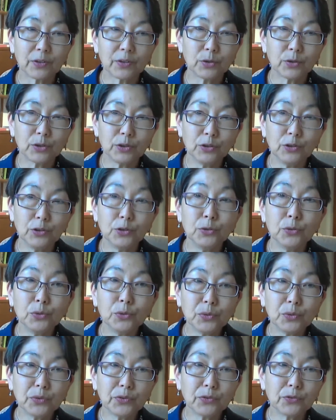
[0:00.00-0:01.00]
could
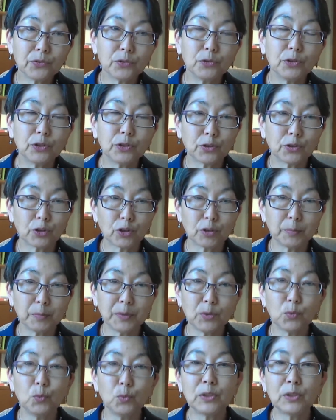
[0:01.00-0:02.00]
use to
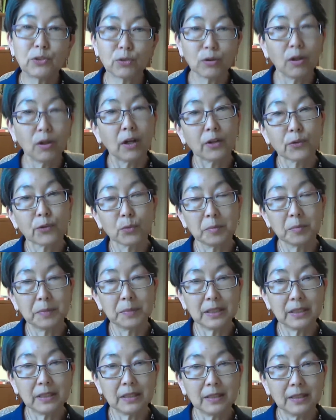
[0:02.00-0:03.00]
determine which laws would
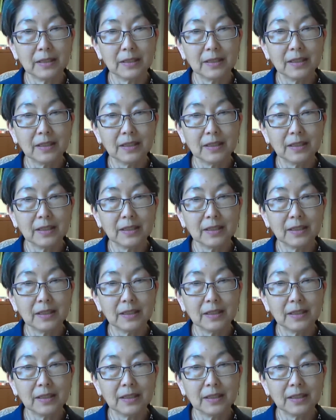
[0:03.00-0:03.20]
be